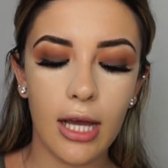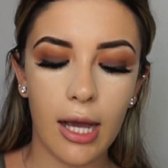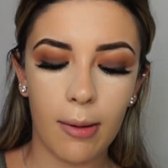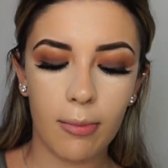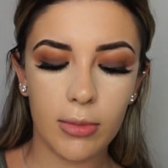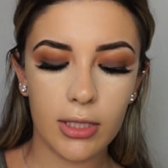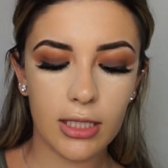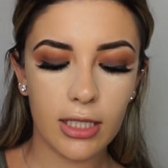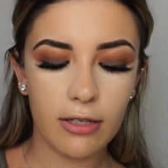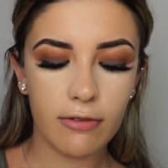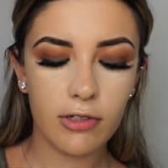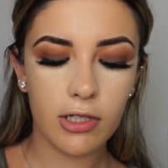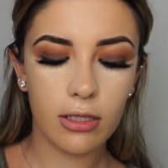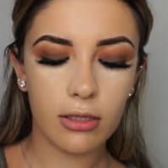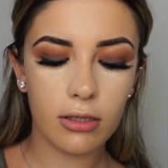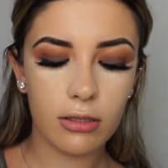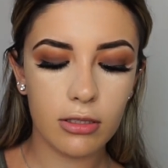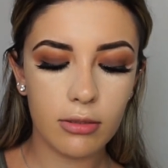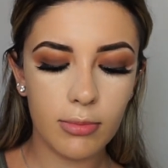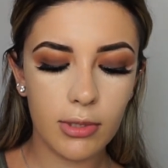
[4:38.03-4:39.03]
I'm going to give it a
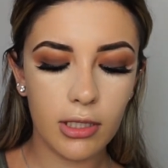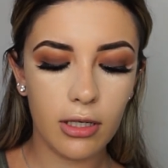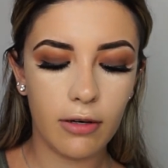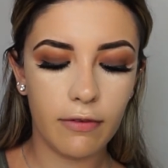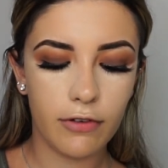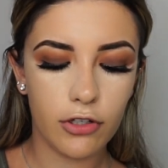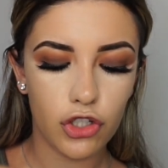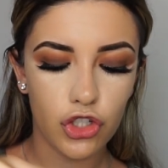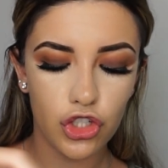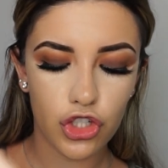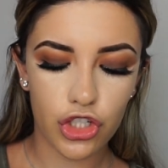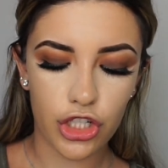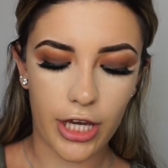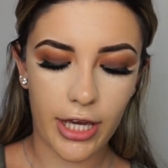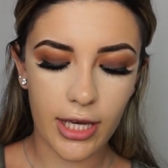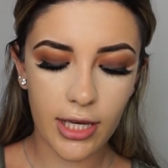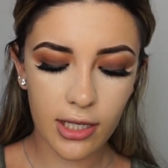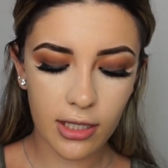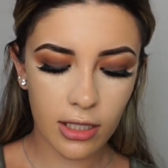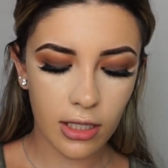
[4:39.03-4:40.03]
little bit of a
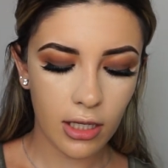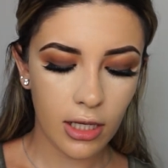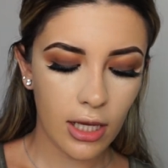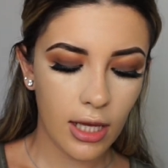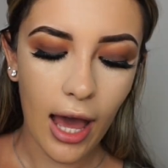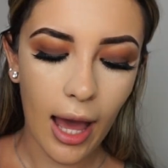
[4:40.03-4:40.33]
shake.